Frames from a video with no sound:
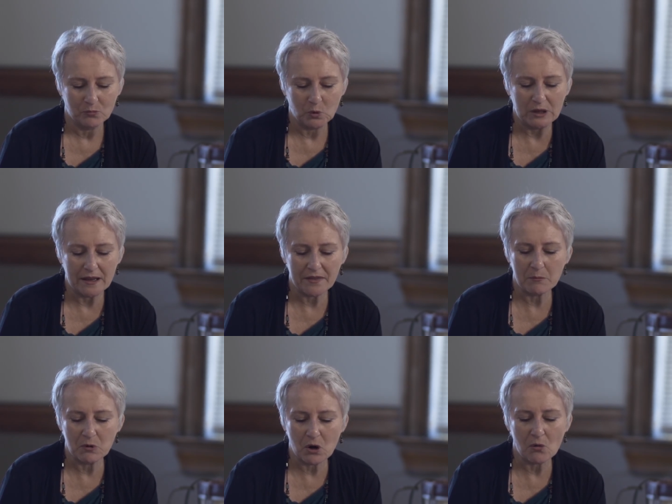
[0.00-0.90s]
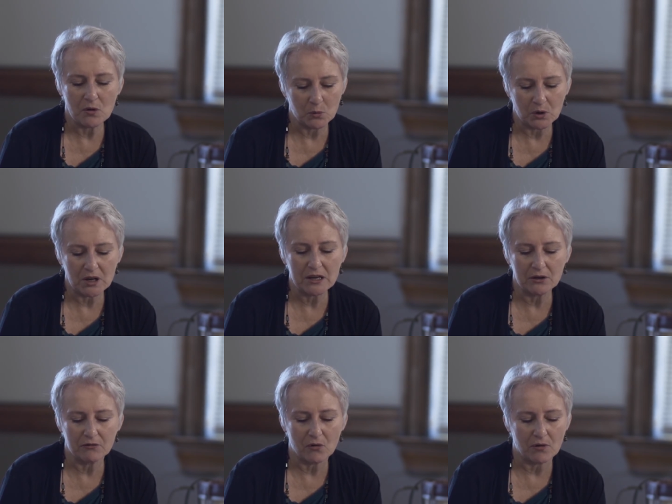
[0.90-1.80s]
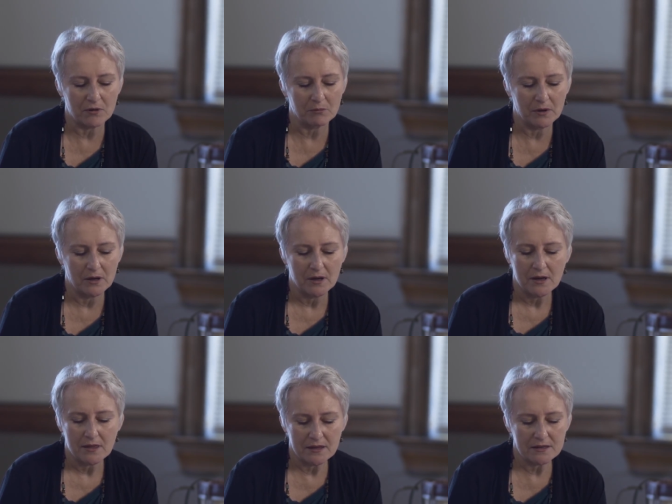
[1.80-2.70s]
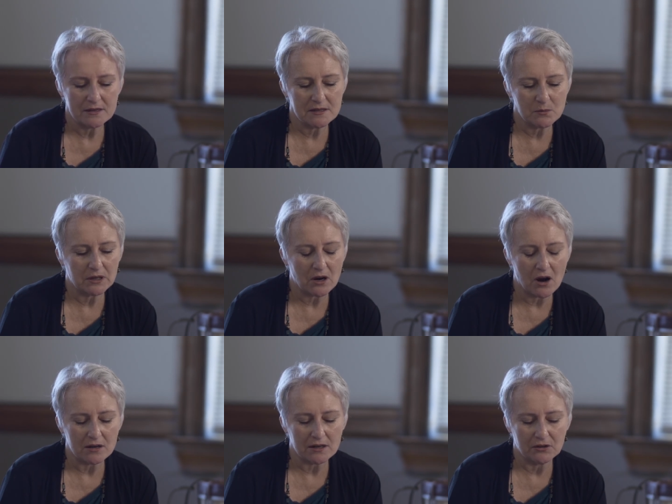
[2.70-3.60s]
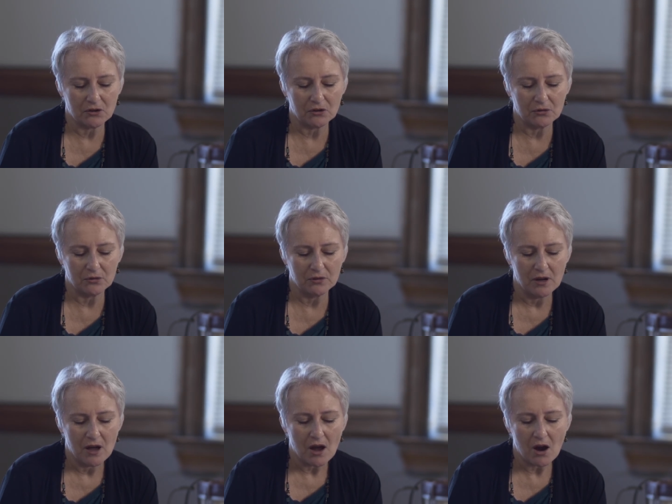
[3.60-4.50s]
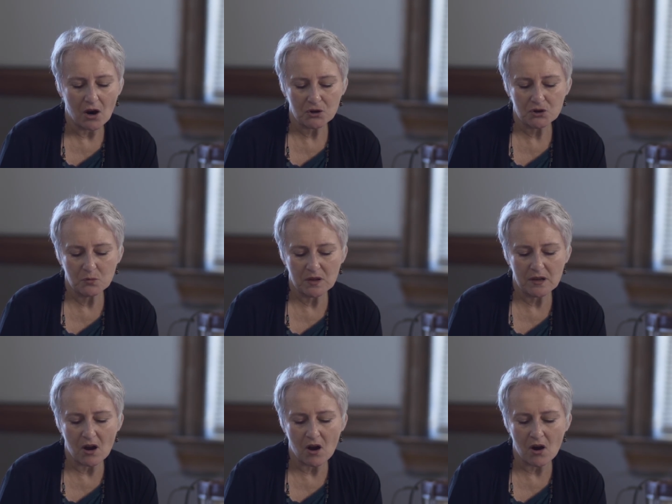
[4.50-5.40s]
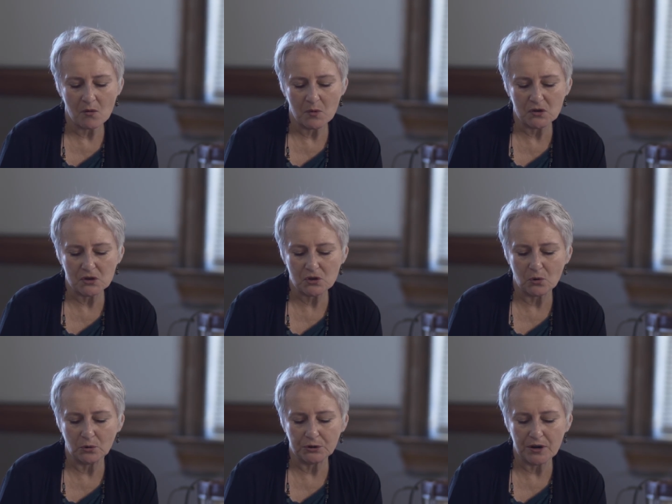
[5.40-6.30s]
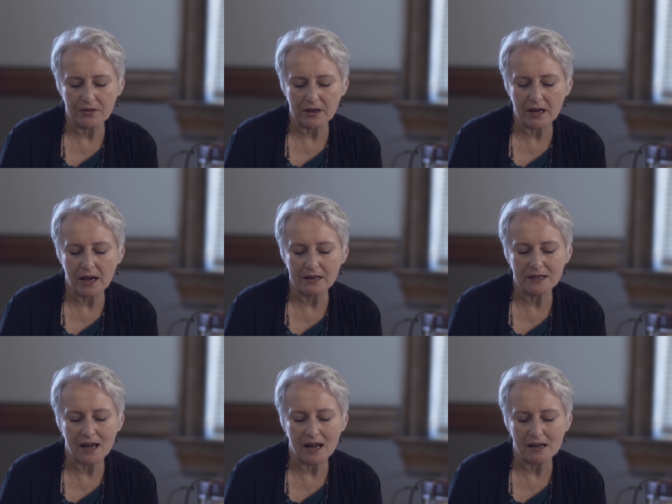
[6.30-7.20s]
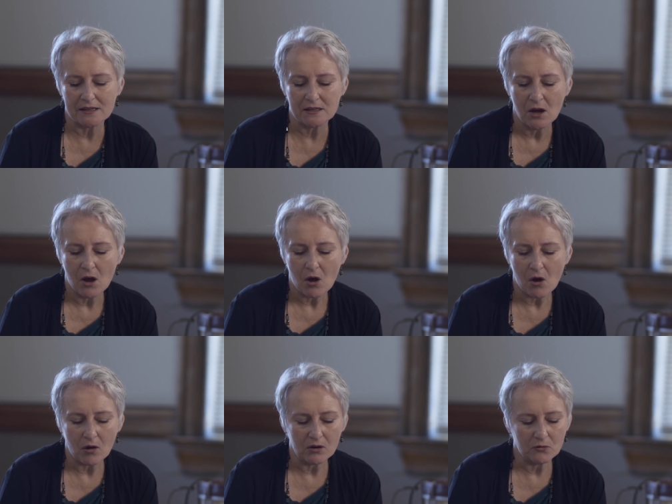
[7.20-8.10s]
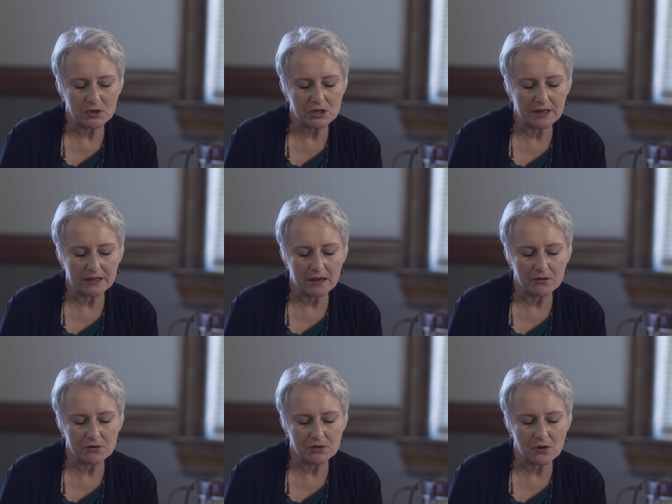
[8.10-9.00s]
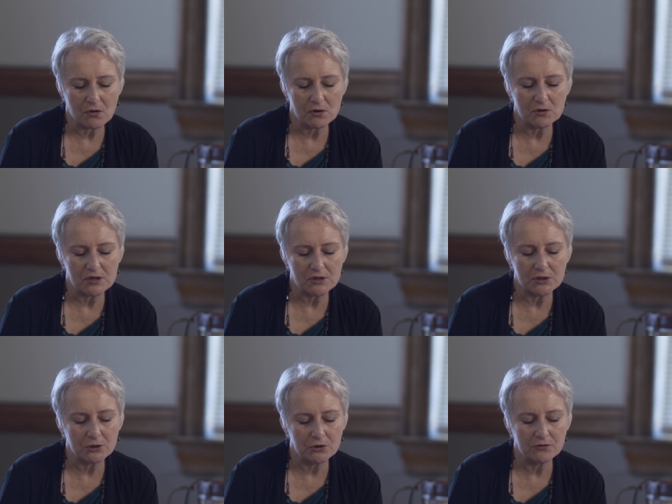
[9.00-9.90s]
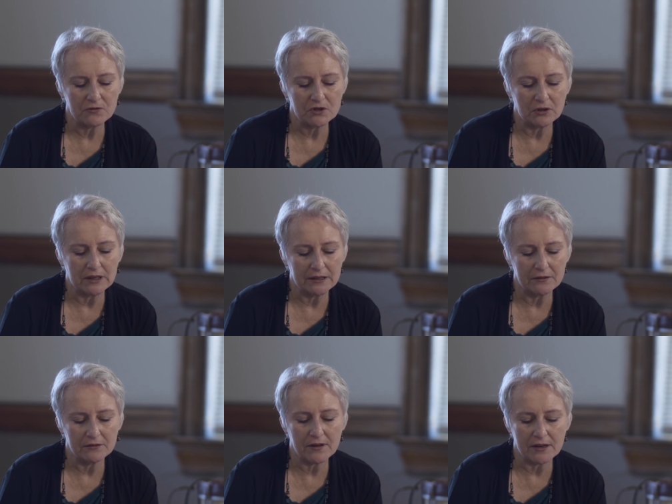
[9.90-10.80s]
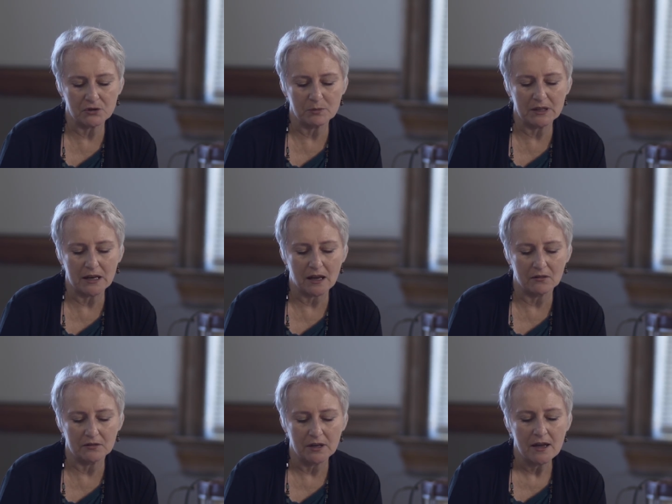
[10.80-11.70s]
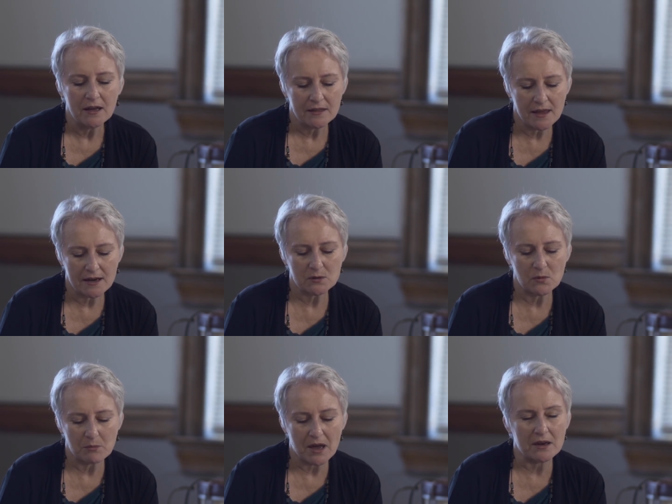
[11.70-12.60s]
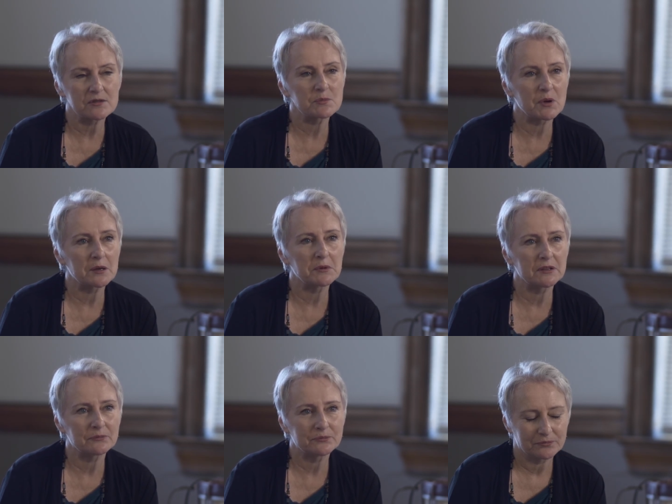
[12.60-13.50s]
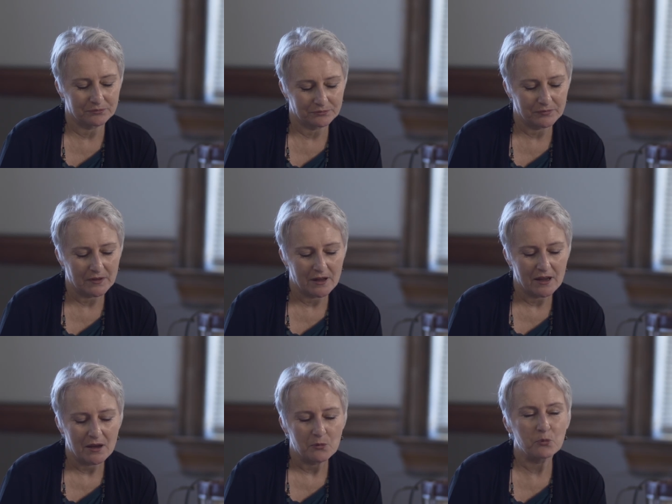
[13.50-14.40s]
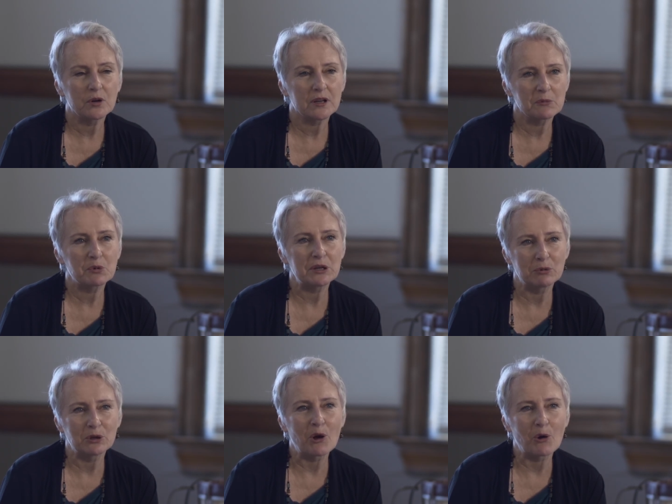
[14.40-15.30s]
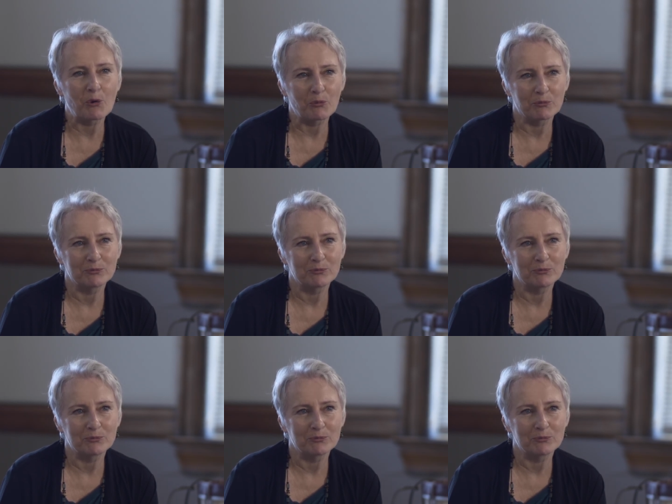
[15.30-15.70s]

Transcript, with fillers: We let them know that we're here for them. This is what art can do. Art should be the arm and the shoulder and the kind eyes, all of which let others know you deserve to live and to be loved, that is what matters, baby. Bringing people home.